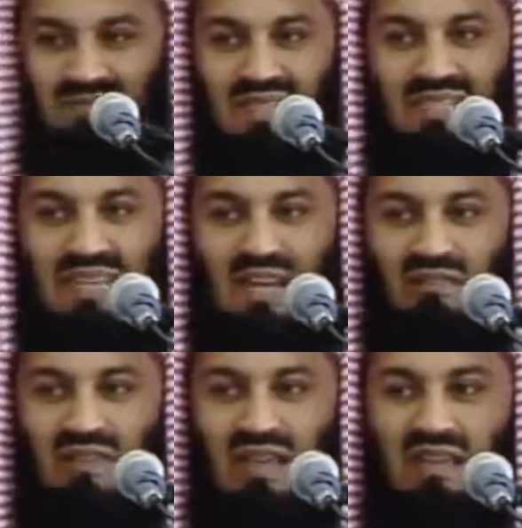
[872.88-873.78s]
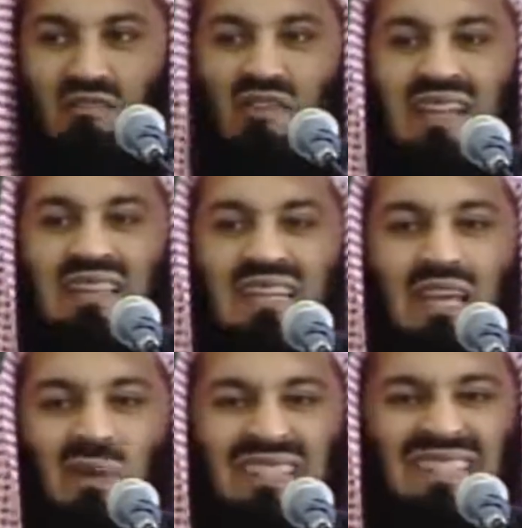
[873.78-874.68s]
It's enough. The fact that
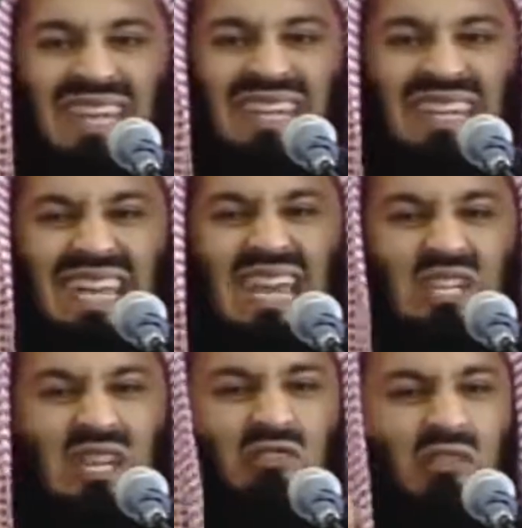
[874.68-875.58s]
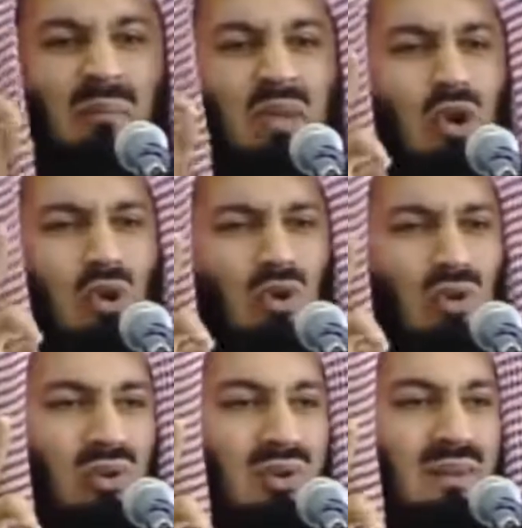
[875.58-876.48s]
there was dedication from you
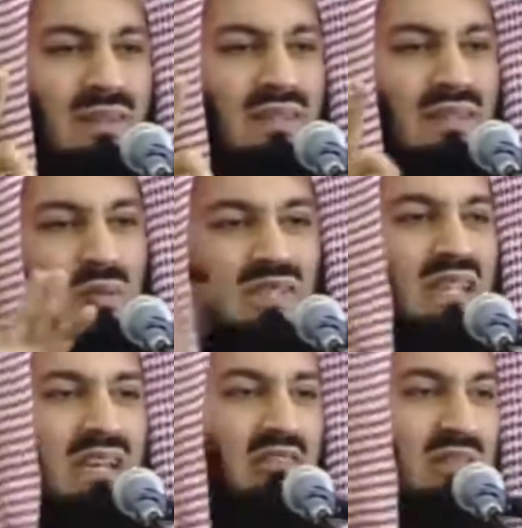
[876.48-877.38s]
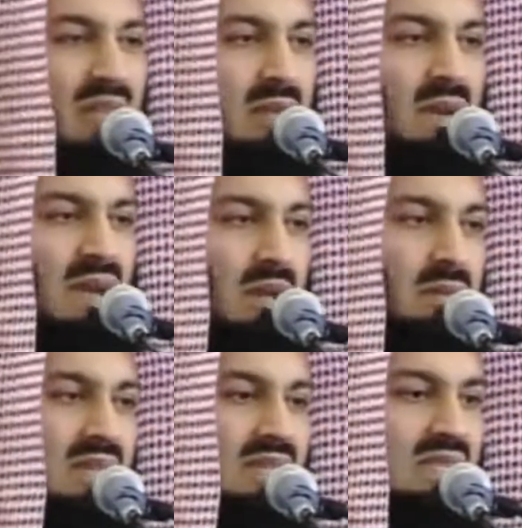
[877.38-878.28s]
was enough. May Allah
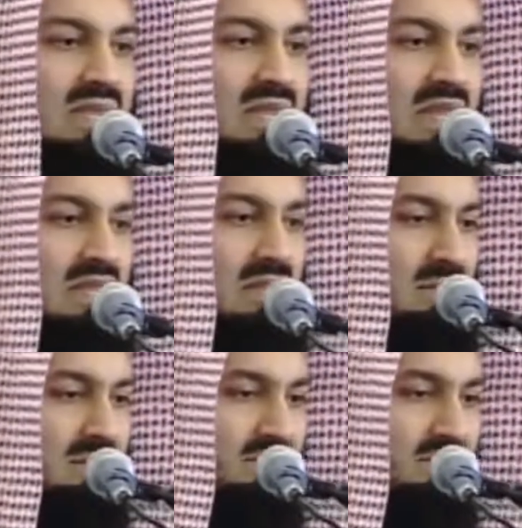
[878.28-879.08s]
make us dedicated.